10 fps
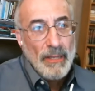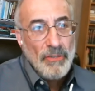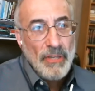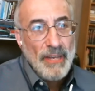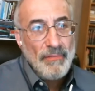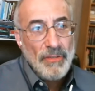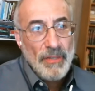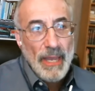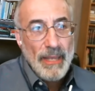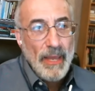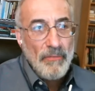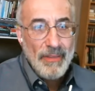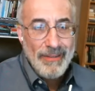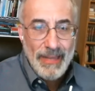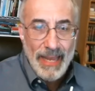it's safe to say that for
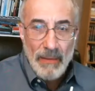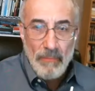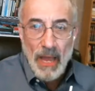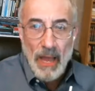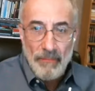the same